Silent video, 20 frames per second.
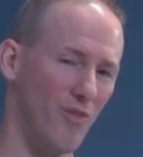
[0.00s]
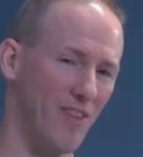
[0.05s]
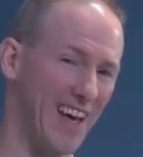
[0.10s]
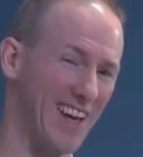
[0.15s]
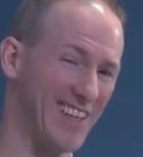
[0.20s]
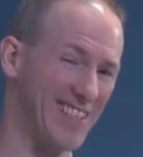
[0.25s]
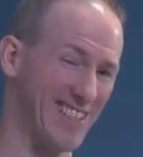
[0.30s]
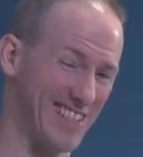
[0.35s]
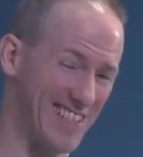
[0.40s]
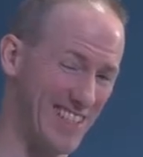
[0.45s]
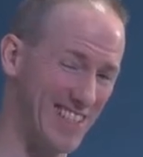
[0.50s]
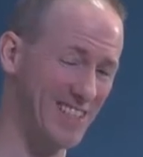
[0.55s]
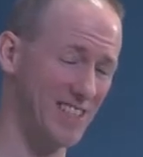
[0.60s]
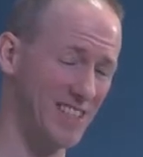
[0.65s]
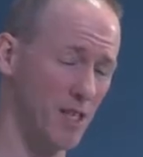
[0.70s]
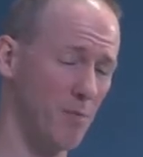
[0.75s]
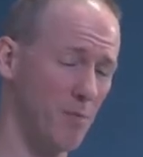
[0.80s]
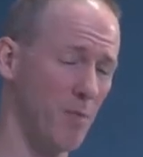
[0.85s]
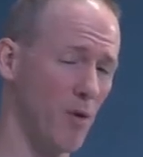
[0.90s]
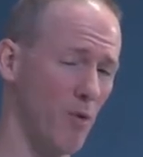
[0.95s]
that is a 10
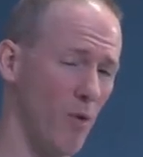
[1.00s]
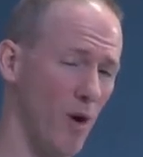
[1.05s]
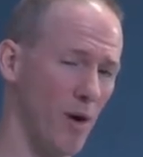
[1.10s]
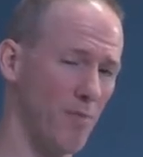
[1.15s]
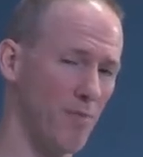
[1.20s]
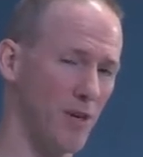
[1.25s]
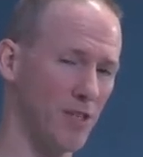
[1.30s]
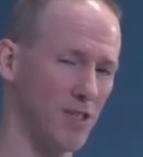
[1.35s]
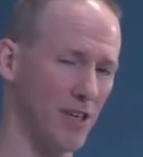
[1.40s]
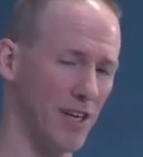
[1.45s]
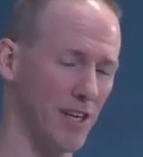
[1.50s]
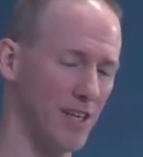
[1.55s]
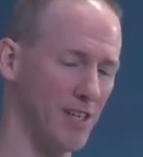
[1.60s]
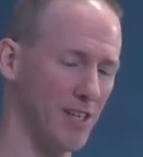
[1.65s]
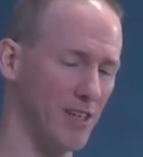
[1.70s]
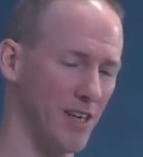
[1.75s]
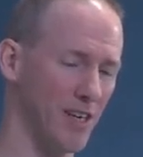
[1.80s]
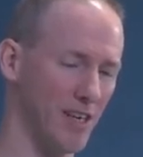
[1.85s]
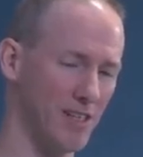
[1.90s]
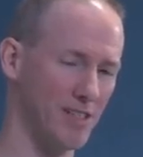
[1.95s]
centimeter water pressure
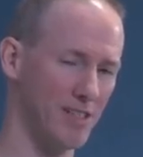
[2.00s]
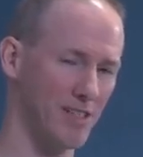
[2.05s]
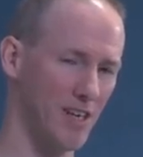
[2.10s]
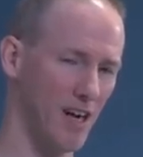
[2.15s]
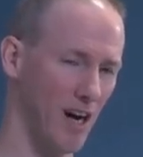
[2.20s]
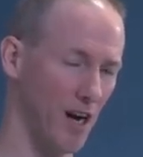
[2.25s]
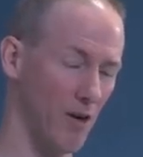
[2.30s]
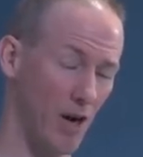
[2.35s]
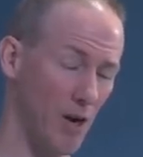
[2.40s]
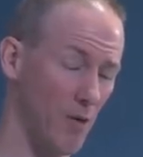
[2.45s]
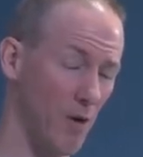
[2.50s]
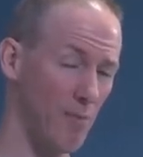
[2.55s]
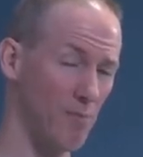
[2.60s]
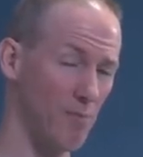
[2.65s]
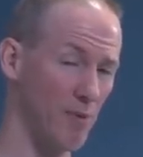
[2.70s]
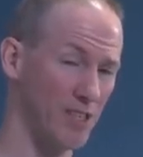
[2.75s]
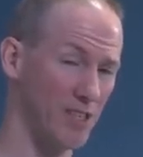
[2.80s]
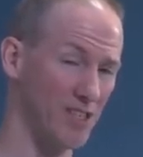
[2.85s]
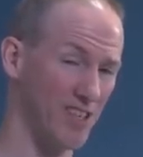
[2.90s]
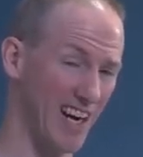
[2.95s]
increase, our airway
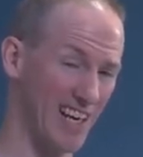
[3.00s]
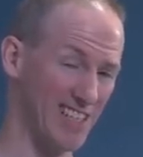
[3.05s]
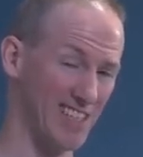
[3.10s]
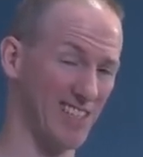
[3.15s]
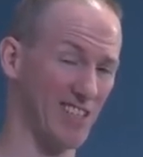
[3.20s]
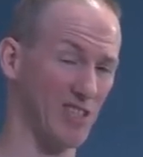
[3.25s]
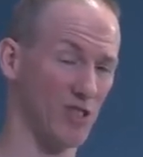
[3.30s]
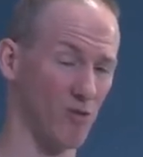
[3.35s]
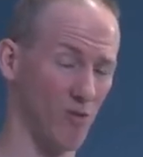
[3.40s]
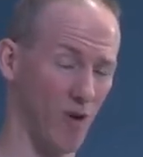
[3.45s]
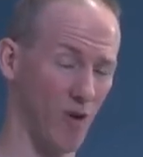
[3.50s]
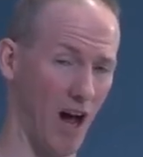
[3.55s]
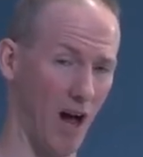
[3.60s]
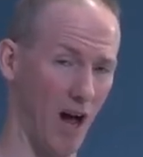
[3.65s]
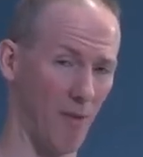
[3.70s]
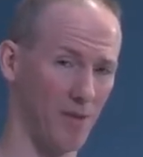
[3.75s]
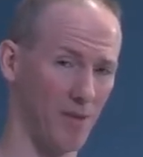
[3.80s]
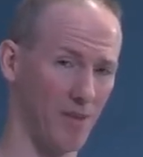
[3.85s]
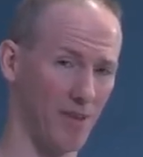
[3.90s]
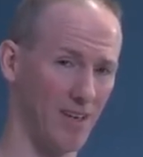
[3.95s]
pressure actually
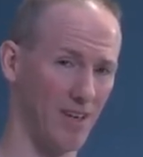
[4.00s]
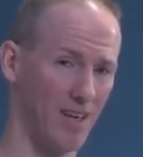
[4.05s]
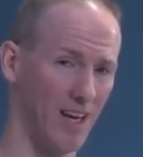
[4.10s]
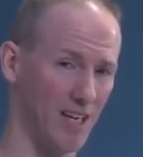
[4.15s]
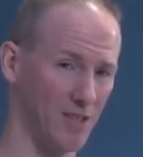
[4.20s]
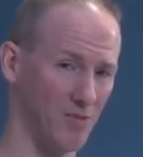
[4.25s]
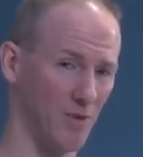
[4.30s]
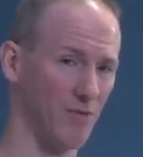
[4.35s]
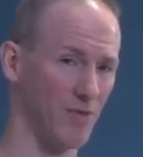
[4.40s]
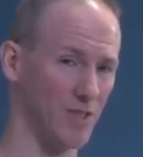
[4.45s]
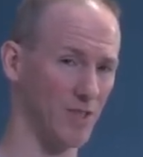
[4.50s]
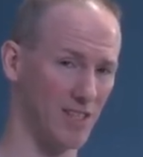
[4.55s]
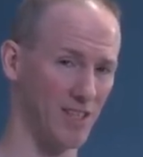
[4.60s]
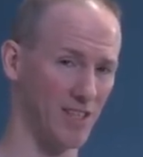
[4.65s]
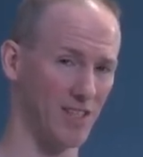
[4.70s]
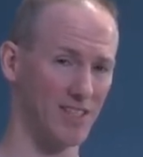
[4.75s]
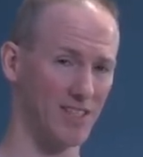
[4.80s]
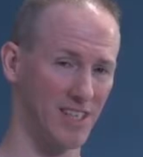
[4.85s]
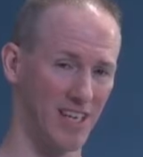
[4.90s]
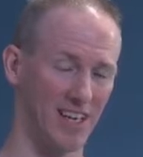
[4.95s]
dropped as we
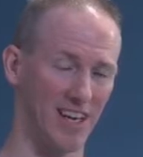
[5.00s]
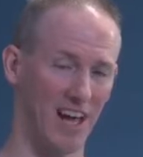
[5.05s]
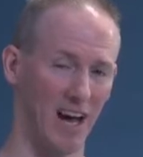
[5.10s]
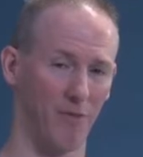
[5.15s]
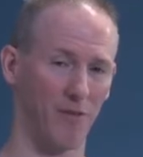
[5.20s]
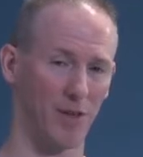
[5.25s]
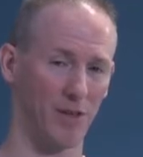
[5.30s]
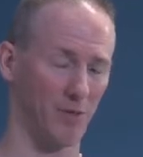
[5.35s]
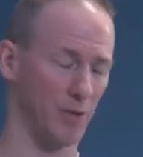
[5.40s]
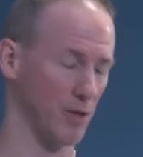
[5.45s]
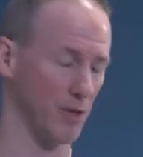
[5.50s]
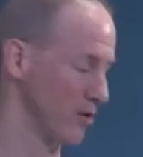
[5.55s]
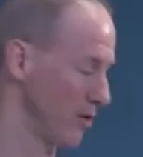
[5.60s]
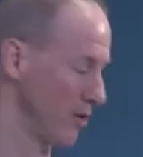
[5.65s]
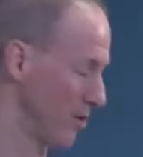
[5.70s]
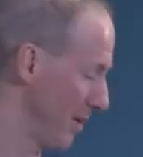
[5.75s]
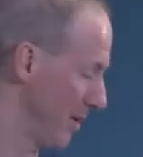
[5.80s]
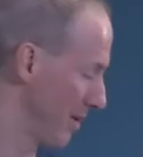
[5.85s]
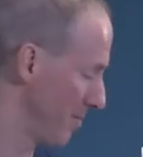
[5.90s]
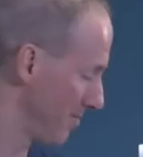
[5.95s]
facilitated alveolar
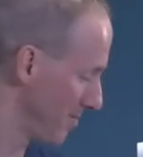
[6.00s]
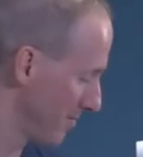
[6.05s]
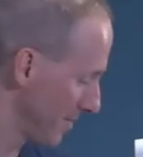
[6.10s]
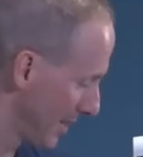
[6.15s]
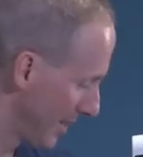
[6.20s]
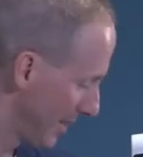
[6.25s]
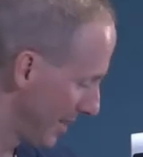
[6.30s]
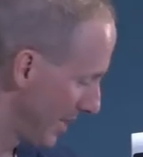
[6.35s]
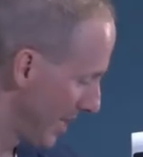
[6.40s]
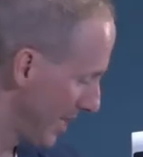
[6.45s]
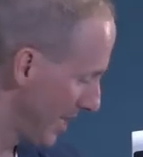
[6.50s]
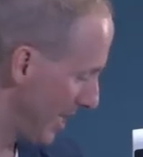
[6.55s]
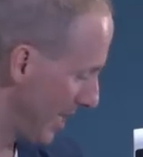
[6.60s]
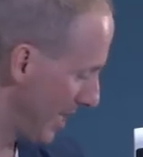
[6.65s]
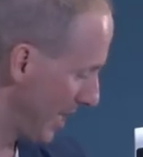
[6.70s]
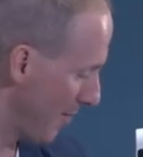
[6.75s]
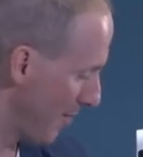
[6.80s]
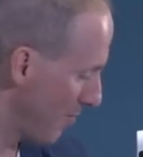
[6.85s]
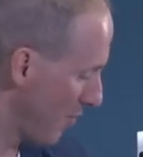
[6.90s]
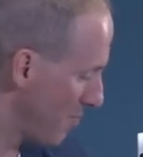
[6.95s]
recruitment.
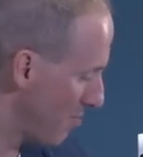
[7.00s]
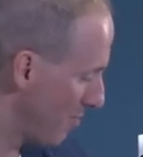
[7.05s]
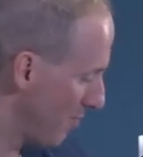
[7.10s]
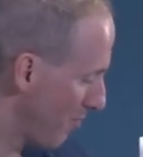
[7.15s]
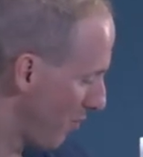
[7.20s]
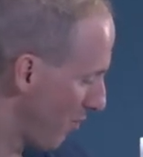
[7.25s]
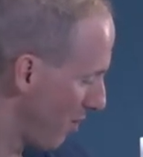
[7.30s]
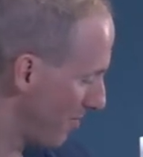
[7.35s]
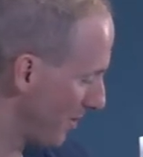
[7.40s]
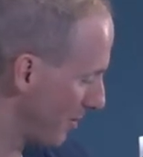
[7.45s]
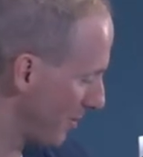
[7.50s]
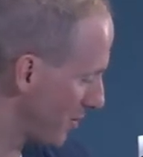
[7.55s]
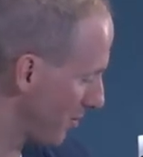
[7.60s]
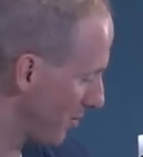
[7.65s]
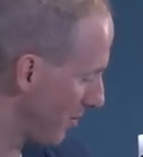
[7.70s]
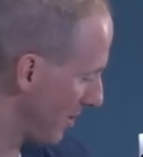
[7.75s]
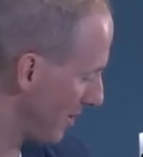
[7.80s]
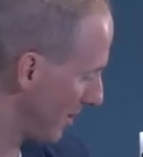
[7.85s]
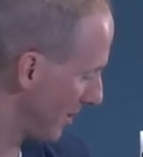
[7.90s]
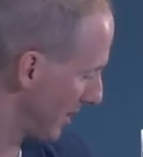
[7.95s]
If we performed a
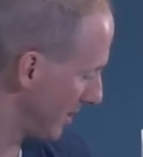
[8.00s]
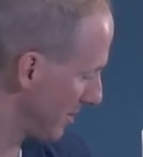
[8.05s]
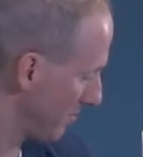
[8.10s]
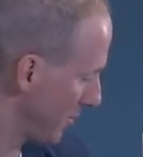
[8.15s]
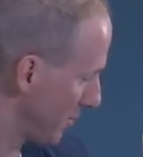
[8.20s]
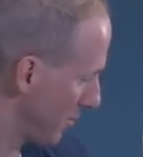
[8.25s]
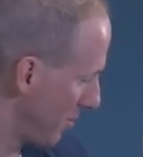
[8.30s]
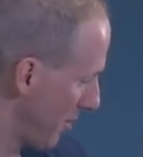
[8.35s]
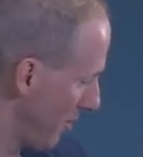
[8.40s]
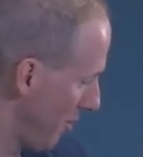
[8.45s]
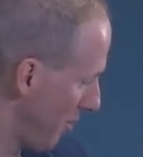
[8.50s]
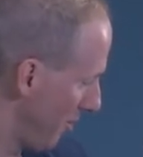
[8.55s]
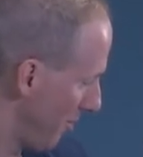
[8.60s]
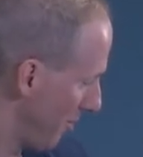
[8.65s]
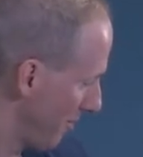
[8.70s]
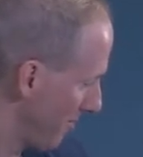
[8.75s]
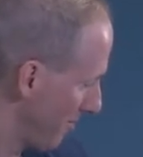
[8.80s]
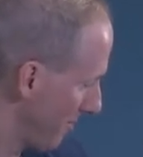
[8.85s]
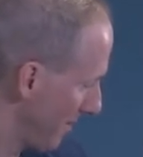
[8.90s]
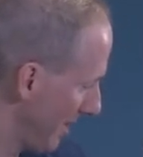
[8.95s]
short inspiratory
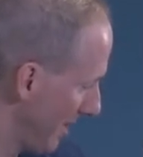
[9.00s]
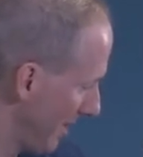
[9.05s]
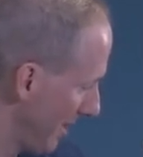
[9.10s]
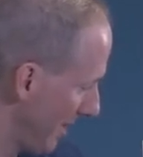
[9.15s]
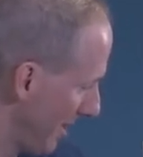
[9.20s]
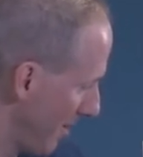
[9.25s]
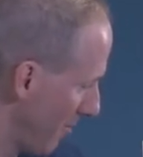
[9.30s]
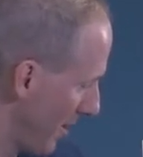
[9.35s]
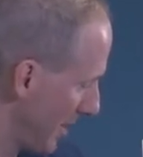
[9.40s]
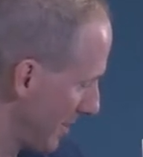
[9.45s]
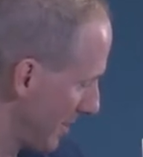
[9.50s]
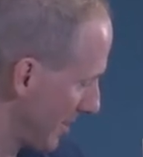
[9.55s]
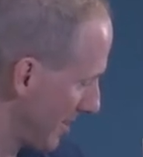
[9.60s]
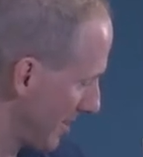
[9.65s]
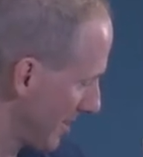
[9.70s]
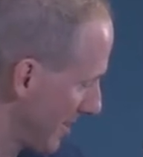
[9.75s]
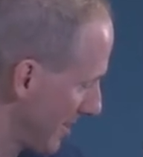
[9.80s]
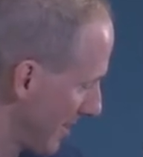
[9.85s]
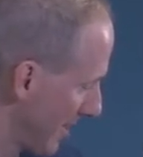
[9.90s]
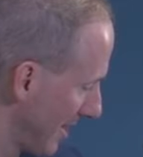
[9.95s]
hold, and I'll wait
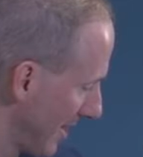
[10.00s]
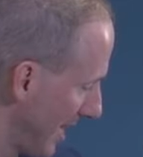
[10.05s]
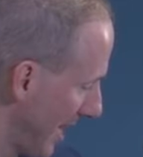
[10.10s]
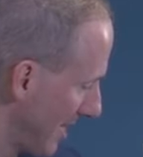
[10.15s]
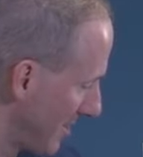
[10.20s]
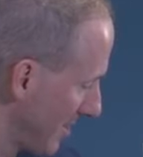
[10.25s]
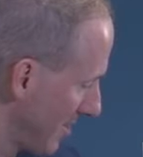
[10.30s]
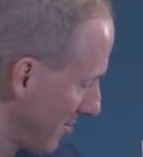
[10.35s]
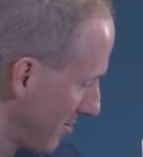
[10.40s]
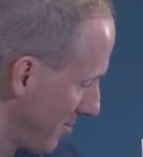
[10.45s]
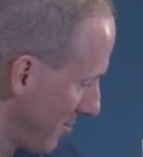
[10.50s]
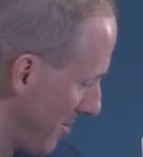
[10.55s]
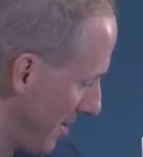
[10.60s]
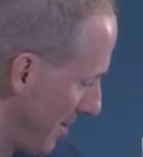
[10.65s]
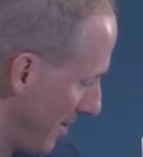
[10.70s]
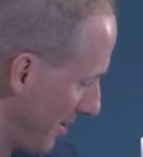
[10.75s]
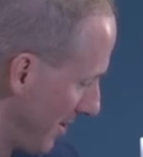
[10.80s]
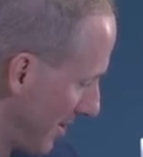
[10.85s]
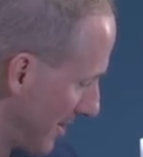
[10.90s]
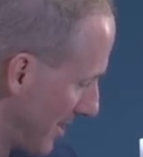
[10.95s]
until it catches through
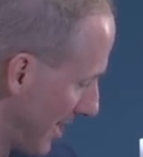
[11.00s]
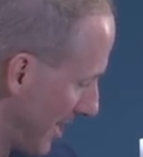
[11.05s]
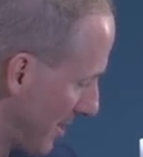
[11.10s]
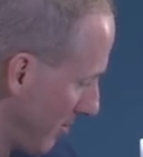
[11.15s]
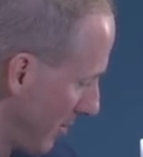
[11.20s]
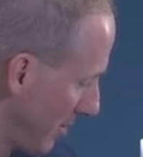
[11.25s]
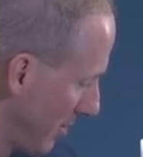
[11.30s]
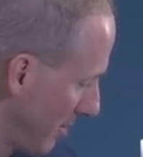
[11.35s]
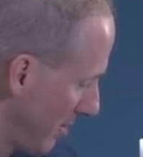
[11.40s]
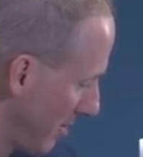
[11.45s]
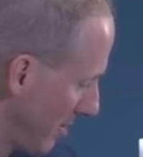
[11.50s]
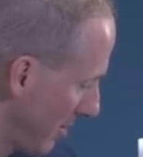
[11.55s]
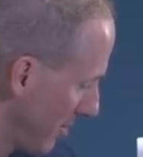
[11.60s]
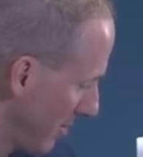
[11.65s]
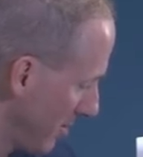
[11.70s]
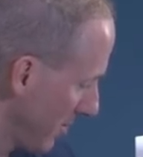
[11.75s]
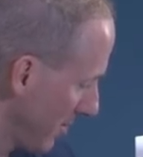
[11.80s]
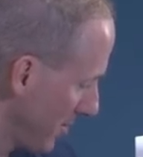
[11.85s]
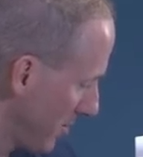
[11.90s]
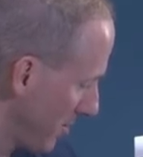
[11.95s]
here in this next one,
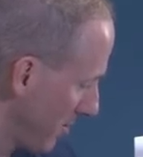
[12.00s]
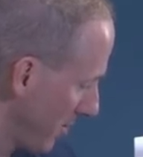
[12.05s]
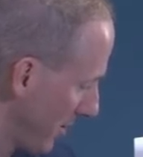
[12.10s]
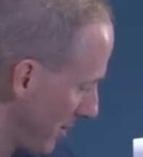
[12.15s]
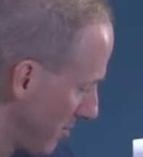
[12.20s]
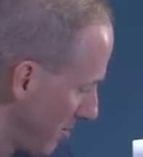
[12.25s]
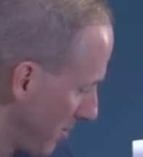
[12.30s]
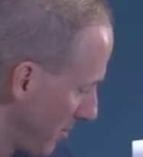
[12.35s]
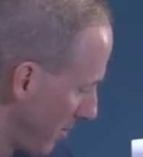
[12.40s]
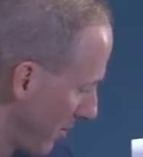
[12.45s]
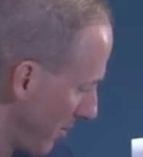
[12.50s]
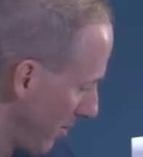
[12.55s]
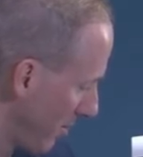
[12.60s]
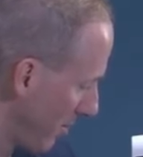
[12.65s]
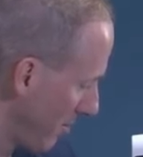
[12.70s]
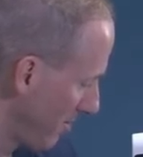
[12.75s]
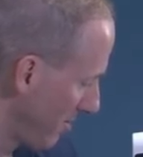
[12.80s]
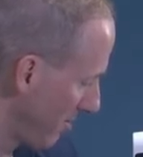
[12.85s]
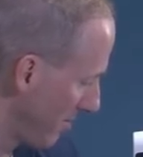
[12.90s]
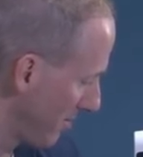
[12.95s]
so let's do an inspiratory
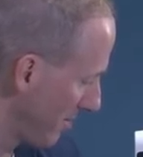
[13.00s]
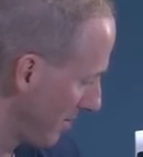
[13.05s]
hold.